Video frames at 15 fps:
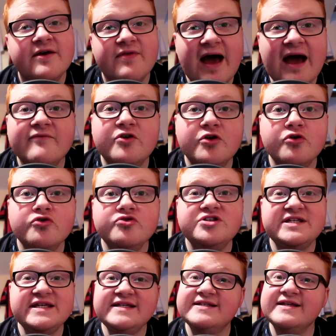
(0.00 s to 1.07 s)
They're having a good
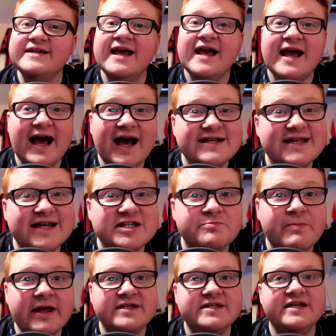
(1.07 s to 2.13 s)
season, as
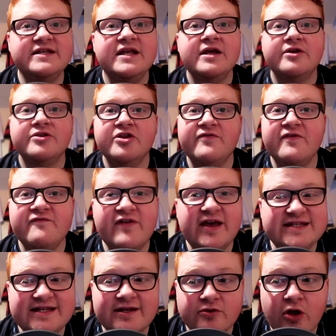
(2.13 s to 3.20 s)
expected. They've
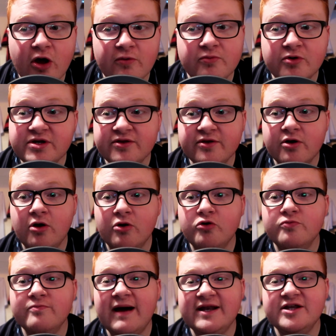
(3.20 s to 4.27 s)
invested a lot of money. They've got a
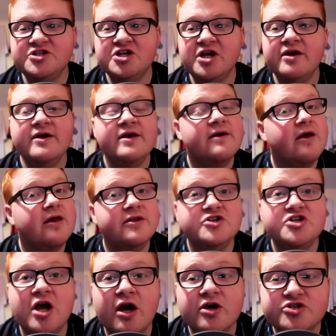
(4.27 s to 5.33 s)
good manager in
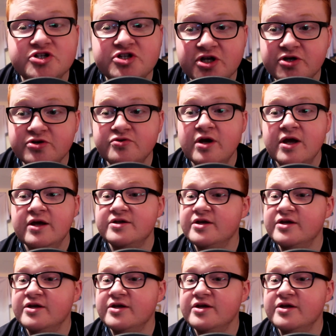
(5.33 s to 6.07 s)
charge too.